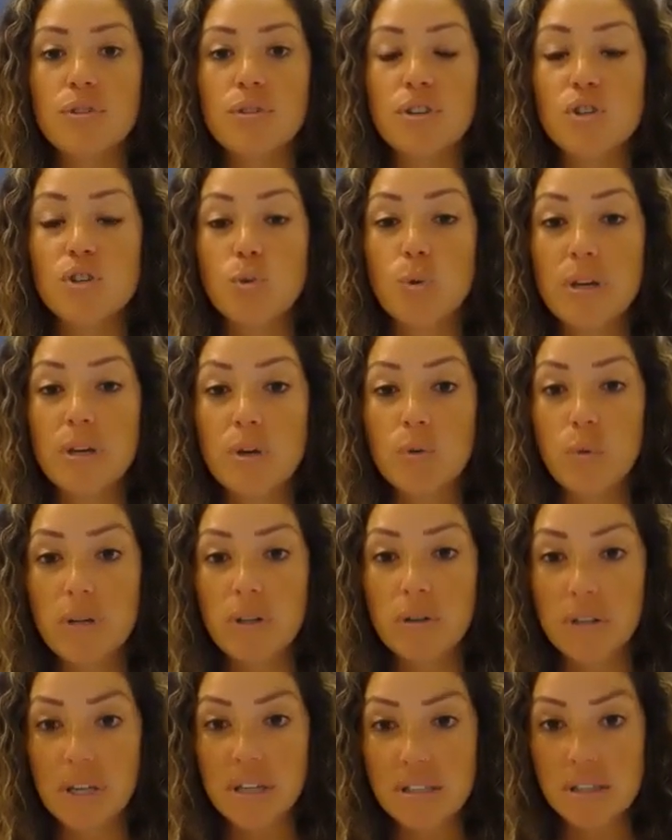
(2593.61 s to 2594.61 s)
the squeaky
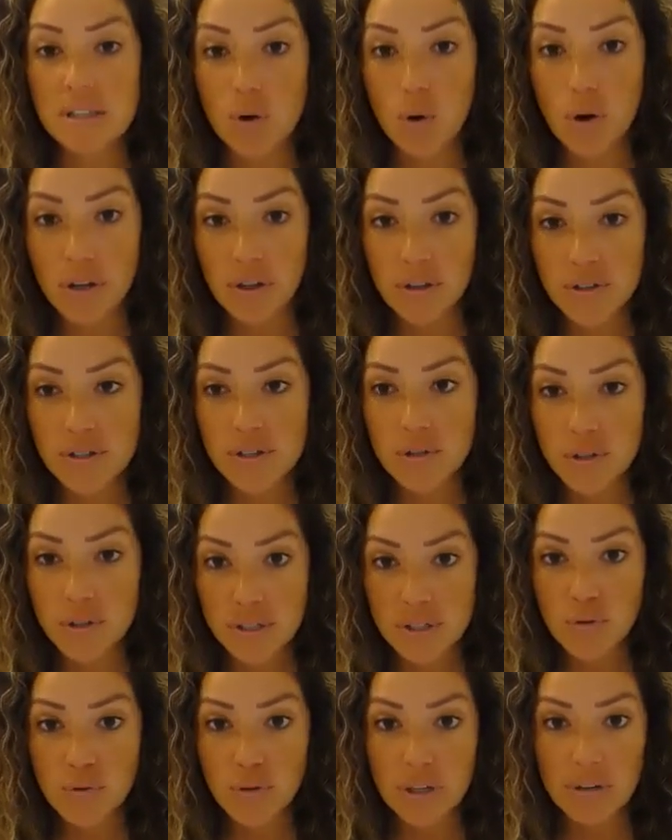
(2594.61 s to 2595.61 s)
wheel gets the oil to a
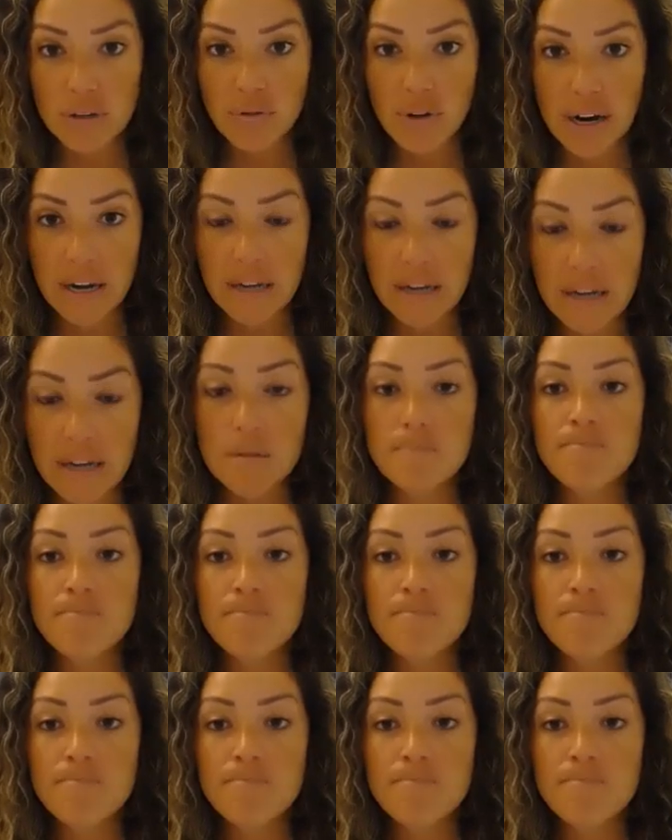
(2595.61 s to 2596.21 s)
degree, right?